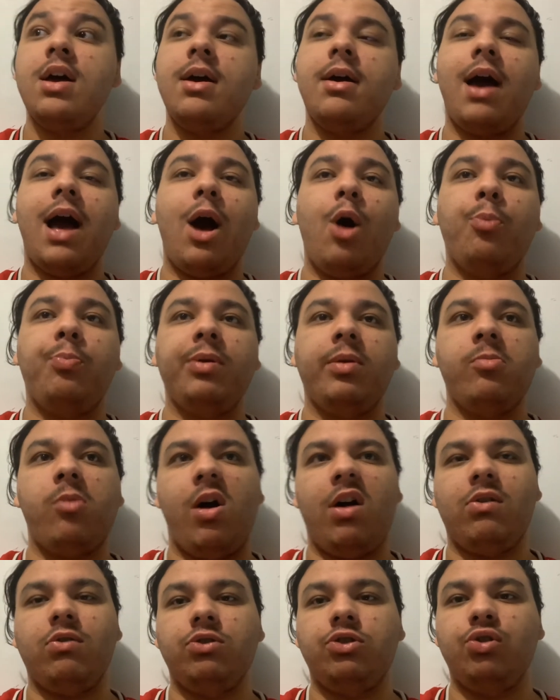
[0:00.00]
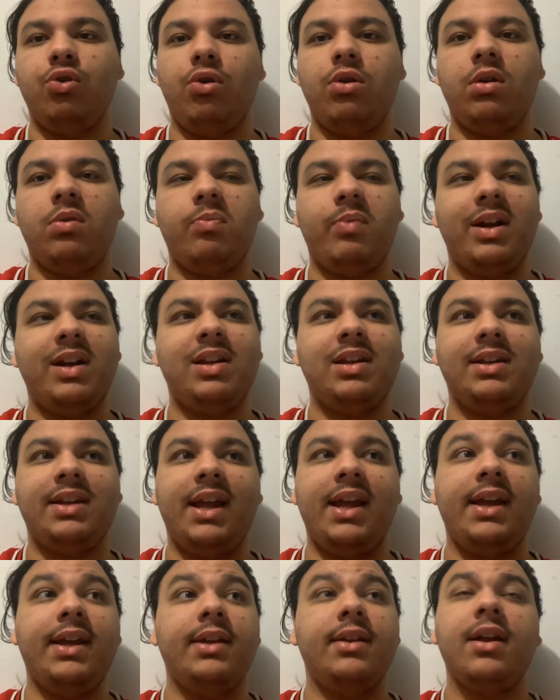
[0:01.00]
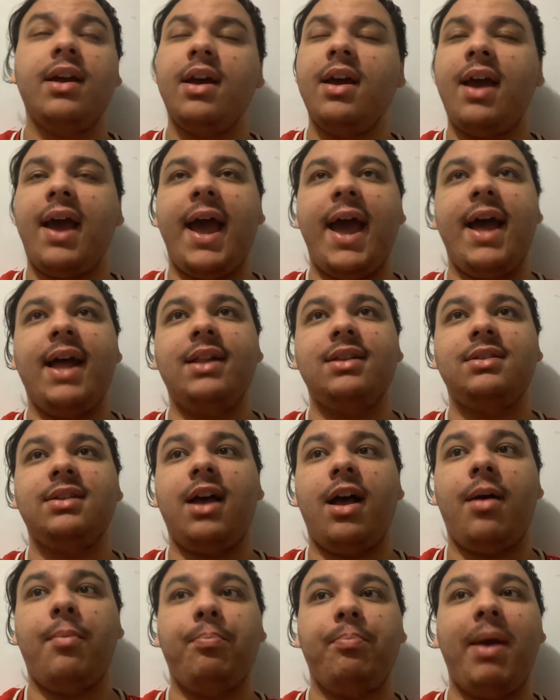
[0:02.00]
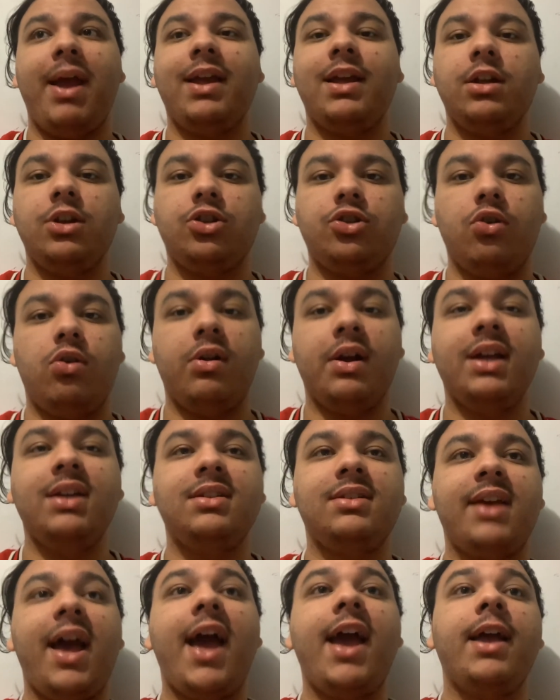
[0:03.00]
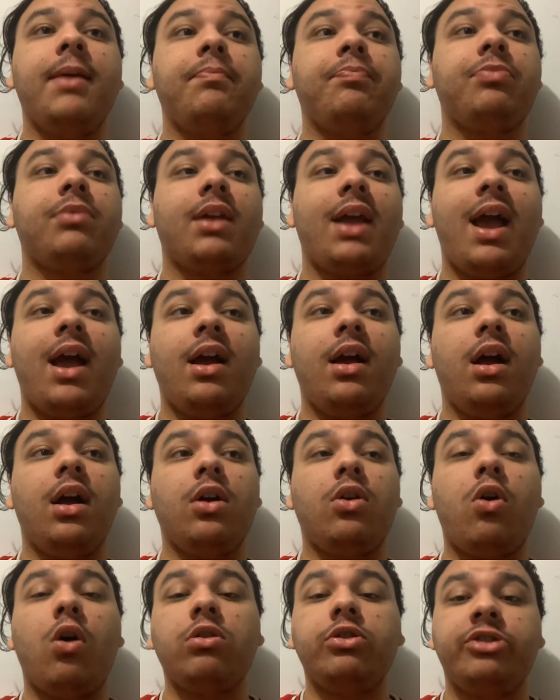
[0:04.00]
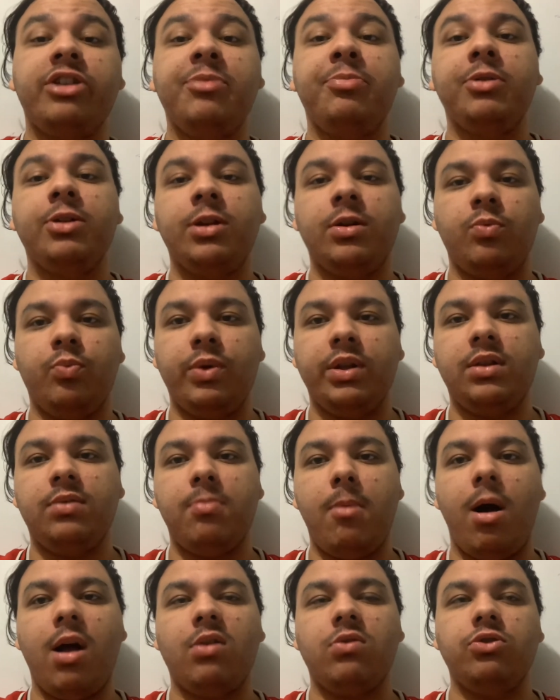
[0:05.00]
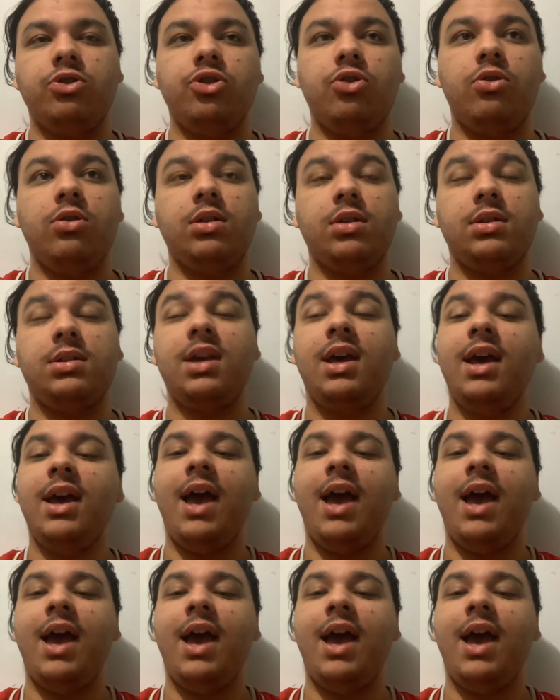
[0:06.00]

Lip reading: helping Michael Jordan when in need, and making sure his game contributed with Michael Jordan's.